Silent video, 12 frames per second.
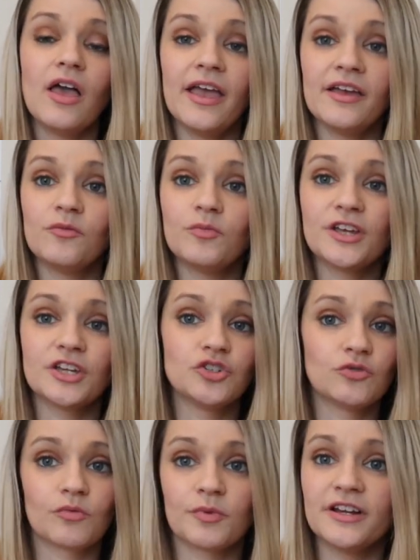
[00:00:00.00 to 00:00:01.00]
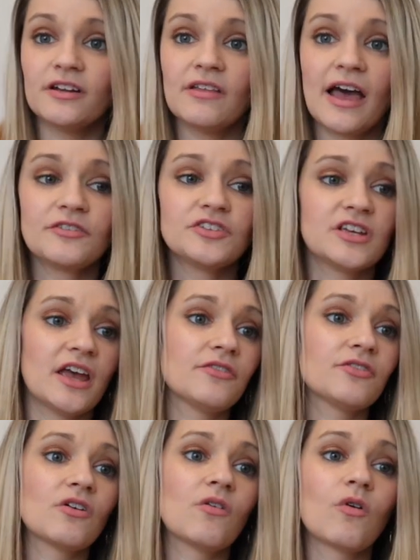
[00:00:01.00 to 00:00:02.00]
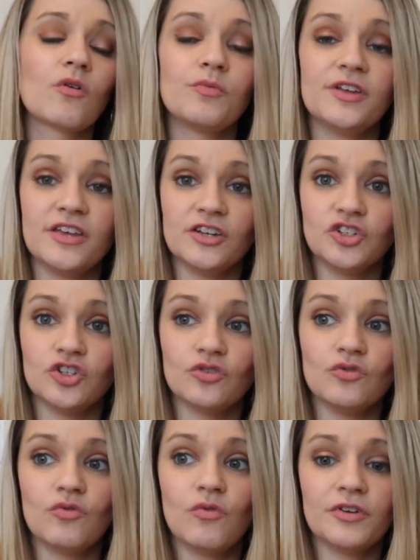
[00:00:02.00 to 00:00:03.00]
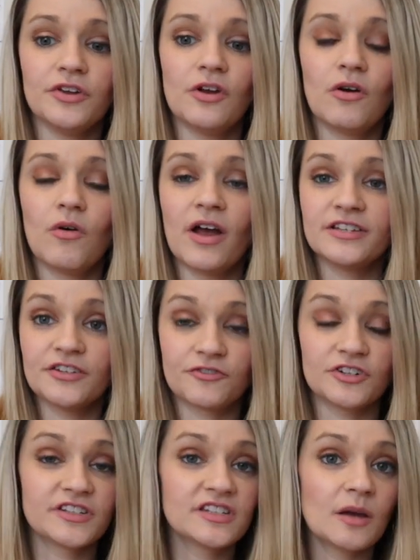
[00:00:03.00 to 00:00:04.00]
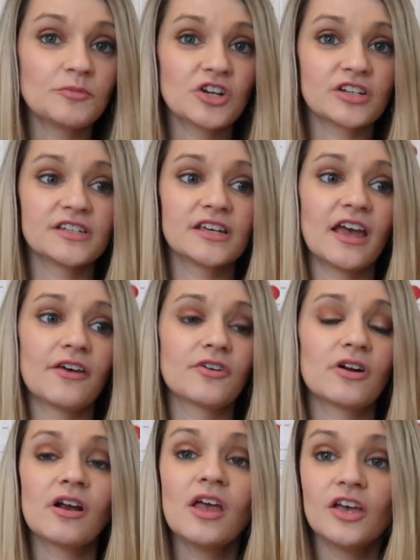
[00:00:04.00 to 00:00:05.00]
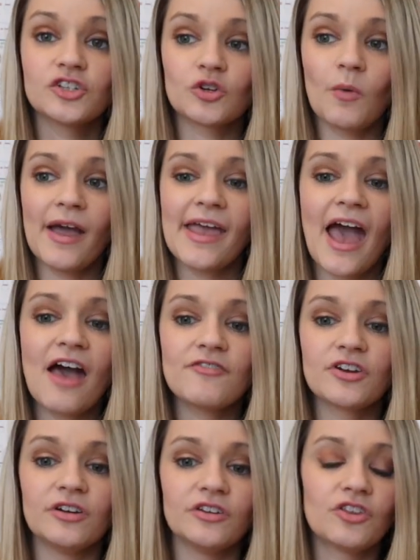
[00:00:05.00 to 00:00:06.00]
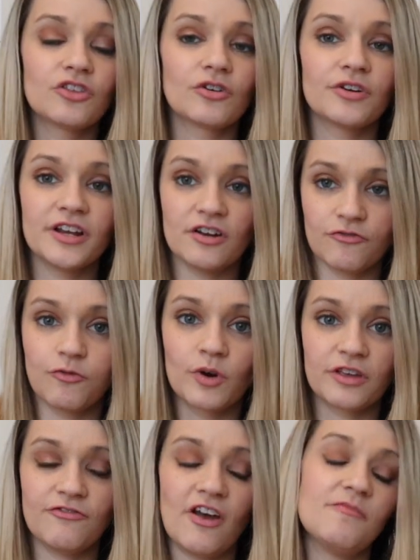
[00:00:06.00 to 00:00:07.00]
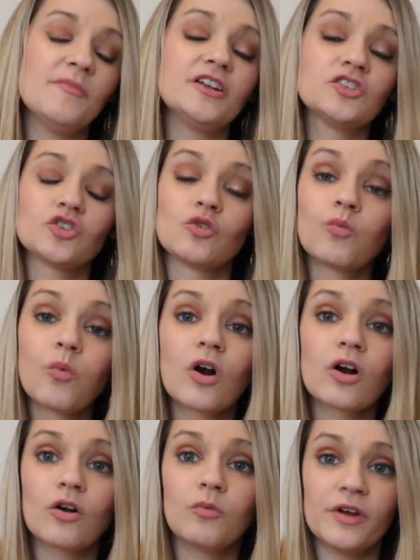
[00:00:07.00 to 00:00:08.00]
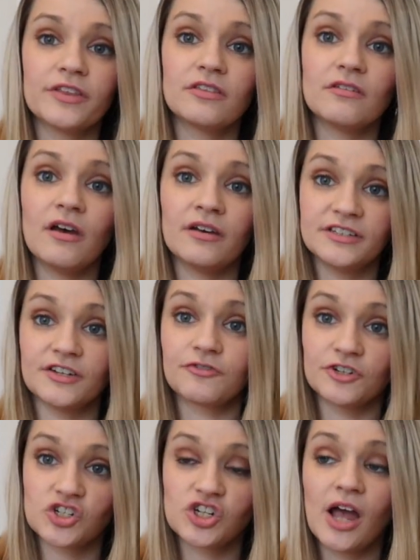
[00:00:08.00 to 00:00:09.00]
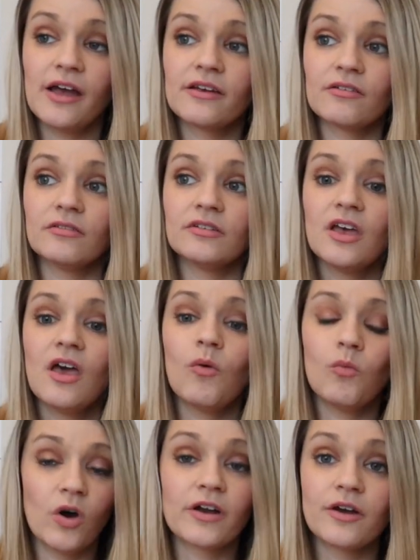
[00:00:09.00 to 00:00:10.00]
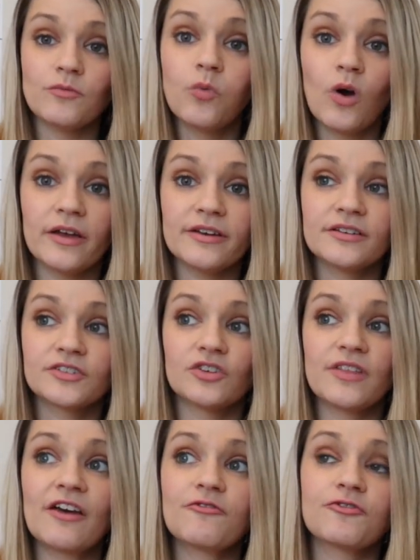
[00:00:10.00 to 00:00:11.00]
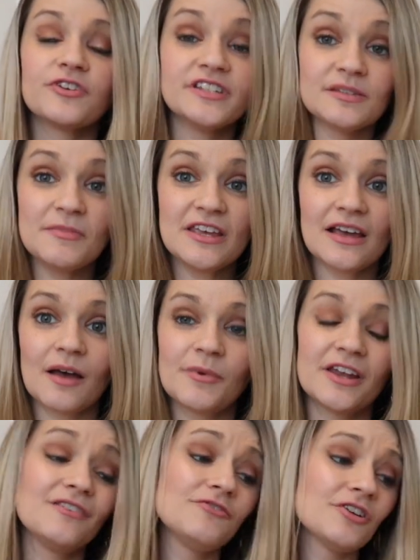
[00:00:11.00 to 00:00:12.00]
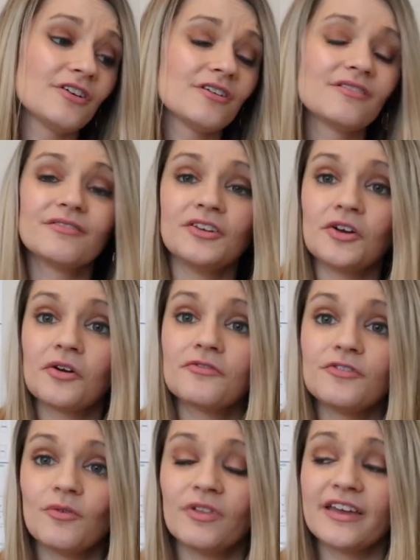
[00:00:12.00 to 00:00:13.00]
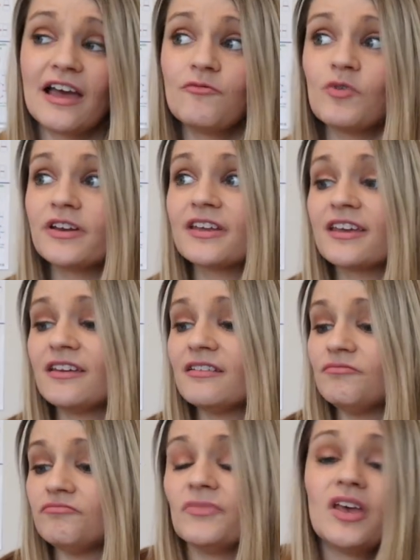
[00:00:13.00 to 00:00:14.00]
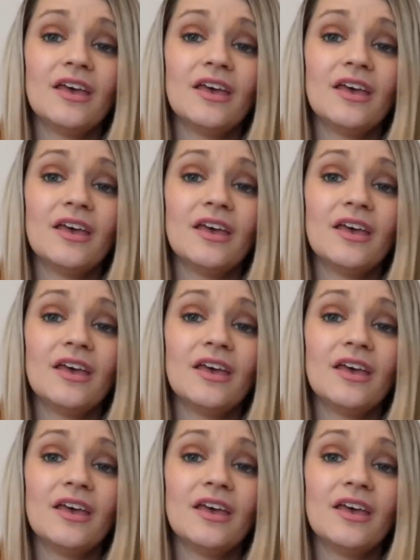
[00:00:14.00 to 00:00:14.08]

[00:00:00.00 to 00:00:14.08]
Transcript: and we can do a read aloud together, or we can do, you know, a different subject together. So I have a good 30 to 45 minutes to work with a different child one-on-one. So that frees me up. And if you're, you know, if you only have one kid,